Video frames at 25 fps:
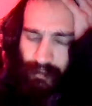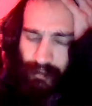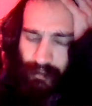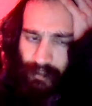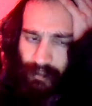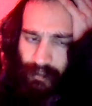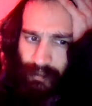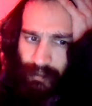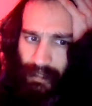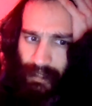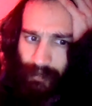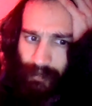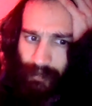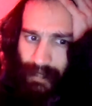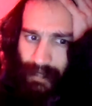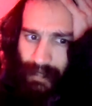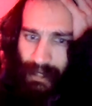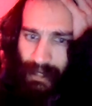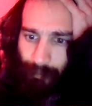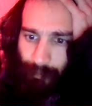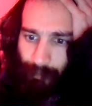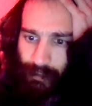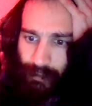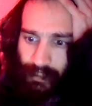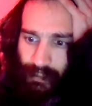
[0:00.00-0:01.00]
that are now
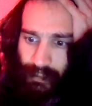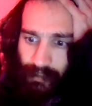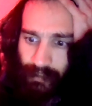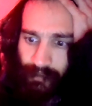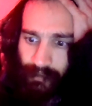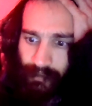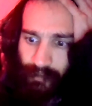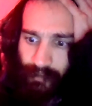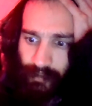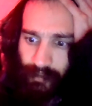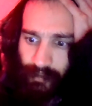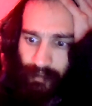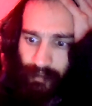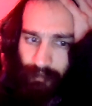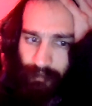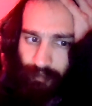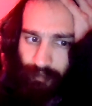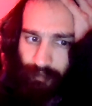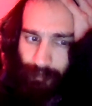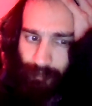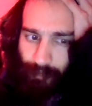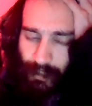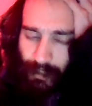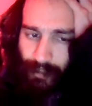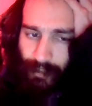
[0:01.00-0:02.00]
happening
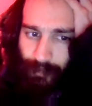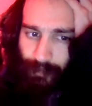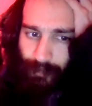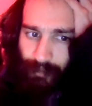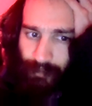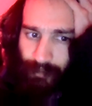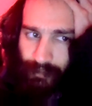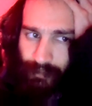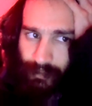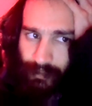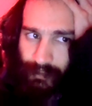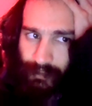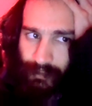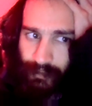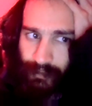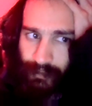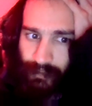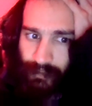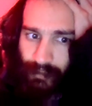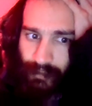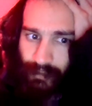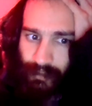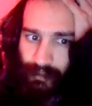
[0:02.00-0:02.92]
from the universe.